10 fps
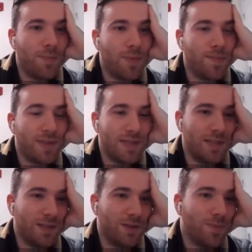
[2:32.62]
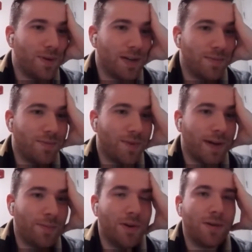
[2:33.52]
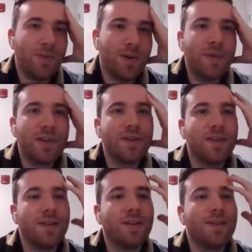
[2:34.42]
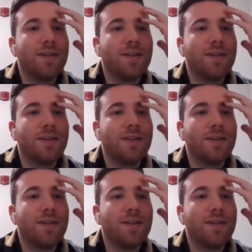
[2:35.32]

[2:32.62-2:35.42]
I put Matinho, but I'm fine with Kamal Miller.